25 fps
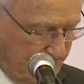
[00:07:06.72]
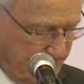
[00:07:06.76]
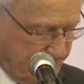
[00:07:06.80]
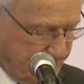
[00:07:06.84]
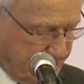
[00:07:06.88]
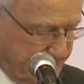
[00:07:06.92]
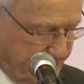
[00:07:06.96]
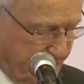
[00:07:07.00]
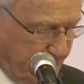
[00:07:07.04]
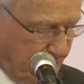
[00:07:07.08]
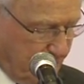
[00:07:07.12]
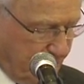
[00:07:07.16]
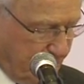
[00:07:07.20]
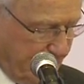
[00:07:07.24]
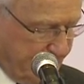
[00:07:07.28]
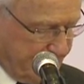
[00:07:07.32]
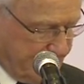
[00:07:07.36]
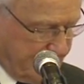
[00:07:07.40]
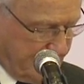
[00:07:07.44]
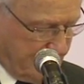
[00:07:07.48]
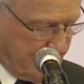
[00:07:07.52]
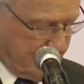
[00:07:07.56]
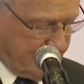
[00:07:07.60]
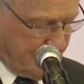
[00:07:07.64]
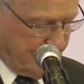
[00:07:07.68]
generate
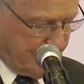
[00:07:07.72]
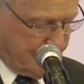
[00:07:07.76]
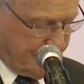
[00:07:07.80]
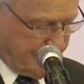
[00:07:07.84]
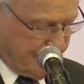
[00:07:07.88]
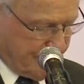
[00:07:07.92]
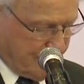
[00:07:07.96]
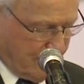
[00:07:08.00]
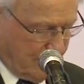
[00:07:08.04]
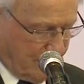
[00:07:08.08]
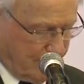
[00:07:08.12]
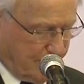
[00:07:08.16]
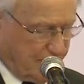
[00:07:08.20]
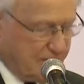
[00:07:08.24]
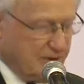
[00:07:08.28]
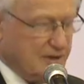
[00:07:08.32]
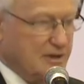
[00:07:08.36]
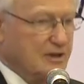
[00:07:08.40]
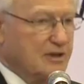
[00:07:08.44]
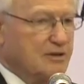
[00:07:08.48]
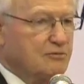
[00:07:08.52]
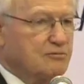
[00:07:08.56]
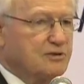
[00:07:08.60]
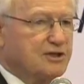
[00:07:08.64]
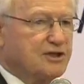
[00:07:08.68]
inclusive growth,
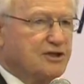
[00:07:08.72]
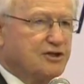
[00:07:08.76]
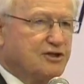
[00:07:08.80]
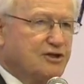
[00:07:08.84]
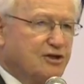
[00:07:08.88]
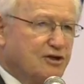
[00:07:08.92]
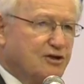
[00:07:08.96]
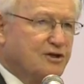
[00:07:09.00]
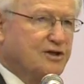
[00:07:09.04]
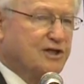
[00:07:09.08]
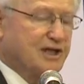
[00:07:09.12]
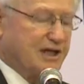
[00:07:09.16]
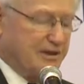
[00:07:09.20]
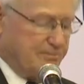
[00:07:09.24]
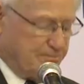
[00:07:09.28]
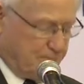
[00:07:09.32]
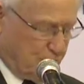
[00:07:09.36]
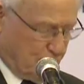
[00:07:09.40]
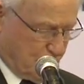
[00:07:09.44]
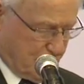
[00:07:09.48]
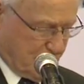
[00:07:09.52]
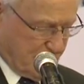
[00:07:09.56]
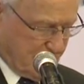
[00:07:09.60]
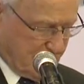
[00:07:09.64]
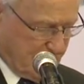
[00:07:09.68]
which is hugely
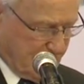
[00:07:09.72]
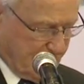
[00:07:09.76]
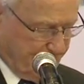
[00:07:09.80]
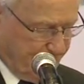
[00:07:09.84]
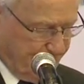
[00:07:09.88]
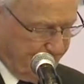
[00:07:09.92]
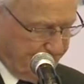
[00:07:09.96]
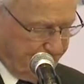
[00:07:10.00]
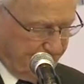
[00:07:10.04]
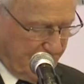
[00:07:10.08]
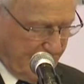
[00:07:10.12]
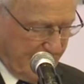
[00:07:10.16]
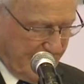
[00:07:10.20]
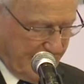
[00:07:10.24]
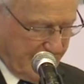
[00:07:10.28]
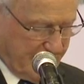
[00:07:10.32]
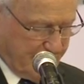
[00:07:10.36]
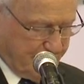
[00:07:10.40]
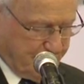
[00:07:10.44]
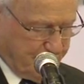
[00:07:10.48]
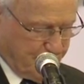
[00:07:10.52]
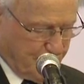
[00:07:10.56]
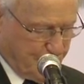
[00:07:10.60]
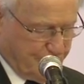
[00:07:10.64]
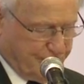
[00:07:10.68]
important, and
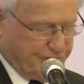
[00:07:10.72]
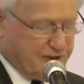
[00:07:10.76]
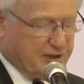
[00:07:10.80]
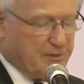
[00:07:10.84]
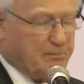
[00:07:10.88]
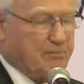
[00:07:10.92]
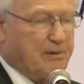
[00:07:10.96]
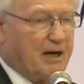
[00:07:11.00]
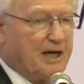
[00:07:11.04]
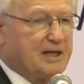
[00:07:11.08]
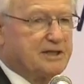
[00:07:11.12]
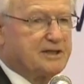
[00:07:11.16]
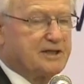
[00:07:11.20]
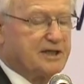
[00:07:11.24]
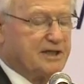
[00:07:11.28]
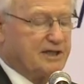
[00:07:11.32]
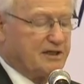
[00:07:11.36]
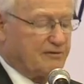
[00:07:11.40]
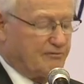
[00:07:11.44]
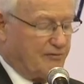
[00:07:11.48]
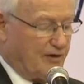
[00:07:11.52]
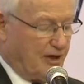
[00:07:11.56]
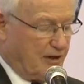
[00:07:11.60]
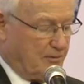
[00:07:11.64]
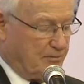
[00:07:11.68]
improve capacity
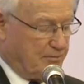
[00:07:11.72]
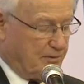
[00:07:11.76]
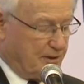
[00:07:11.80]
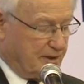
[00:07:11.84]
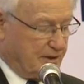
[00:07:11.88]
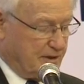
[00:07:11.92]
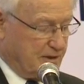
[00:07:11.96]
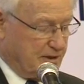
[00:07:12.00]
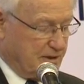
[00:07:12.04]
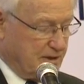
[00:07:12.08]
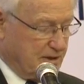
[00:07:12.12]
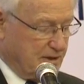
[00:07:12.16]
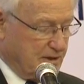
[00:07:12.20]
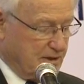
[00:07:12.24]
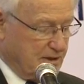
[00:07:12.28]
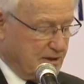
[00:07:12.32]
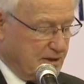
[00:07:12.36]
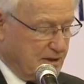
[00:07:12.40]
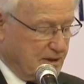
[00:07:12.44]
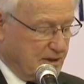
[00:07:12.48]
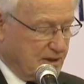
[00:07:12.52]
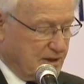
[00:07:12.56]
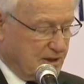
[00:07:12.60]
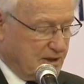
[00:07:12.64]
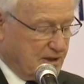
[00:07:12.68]
development.
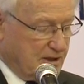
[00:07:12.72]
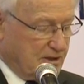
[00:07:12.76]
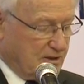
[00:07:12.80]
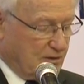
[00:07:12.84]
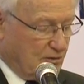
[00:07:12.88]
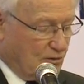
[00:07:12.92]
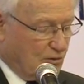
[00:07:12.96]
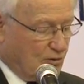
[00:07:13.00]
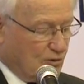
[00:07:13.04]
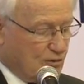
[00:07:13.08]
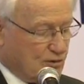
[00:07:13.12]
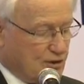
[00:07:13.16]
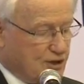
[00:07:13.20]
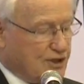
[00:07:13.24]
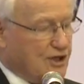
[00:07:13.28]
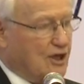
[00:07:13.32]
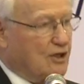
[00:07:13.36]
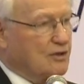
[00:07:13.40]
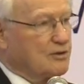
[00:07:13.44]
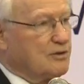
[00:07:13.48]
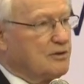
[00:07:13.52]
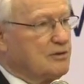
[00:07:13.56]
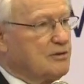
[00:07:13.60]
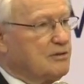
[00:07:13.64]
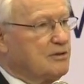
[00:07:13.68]

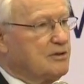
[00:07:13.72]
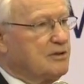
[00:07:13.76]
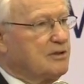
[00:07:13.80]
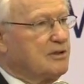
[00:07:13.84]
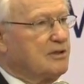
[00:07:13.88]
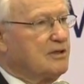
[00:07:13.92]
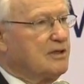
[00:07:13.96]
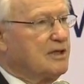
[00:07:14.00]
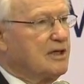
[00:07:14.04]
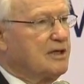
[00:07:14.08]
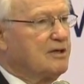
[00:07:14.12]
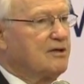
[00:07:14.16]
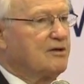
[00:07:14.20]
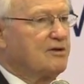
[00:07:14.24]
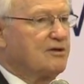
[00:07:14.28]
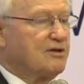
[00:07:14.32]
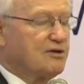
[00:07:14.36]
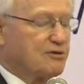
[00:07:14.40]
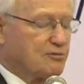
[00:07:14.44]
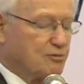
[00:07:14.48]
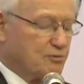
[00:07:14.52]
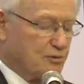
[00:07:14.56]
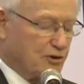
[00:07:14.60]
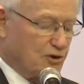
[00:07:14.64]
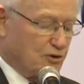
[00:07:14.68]
Also, and in
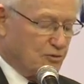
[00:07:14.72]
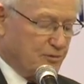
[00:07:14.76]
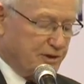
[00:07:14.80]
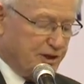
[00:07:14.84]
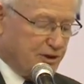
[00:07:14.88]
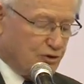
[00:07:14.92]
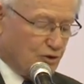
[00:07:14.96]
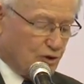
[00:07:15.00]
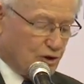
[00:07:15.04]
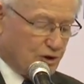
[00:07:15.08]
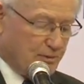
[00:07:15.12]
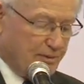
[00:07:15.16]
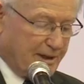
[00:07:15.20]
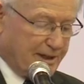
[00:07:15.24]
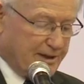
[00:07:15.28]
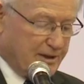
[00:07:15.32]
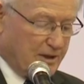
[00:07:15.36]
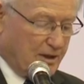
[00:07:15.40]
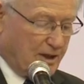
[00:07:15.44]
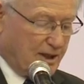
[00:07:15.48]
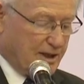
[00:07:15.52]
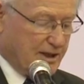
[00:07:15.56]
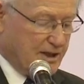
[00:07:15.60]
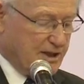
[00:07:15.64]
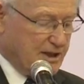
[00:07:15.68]
this world we talk about a
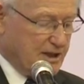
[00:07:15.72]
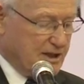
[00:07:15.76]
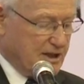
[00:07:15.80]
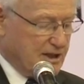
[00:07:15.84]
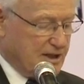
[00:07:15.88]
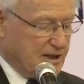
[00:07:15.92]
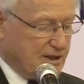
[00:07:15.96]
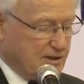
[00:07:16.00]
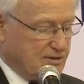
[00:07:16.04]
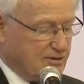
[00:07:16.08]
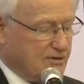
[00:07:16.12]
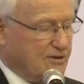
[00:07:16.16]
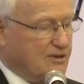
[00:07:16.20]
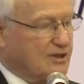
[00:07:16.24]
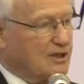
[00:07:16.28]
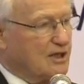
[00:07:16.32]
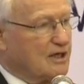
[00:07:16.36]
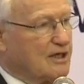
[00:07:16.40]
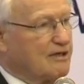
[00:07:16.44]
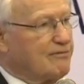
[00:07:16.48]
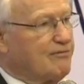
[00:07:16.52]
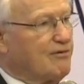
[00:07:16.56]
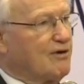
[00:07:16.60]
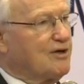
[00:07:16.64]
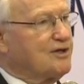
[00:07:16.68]
lot, to
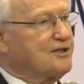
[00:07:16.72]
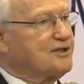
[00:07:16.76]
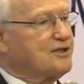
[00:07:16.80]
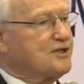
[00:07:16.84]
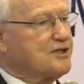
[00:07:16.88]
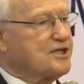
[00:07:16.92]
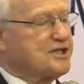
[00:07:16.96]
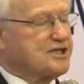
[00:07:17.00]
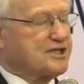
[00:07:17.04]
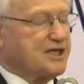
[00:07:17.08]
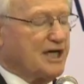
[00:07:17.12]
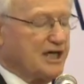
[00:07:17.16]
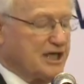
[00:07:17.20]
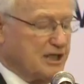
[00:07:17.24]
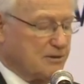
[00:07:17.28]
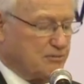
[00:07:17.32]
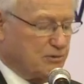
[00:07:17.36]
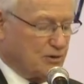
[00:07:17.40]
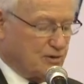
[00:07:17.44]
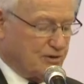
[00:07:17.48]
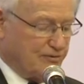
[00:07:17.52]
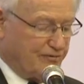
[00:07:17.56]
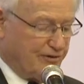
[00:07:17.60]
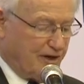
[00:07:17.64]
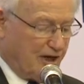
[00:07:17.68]
deliver on sustainable
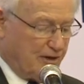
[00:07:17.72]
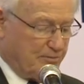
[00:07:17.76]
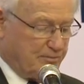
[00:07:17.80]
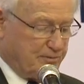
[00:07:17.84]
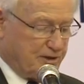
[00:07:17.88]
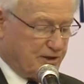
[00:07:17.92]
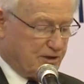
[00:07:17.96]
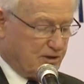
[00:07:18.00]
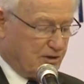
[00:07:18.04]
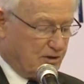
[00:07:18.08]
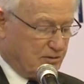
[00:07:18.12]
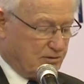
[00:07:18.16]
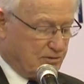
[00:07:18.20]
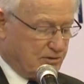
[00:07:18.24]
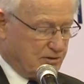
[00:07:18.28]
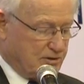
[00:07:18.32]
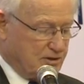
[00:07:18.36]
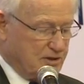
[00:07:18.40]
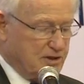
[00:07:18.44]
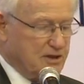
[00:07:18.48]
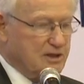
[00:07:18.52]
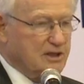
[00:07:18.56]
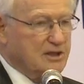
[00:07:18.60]
development goals.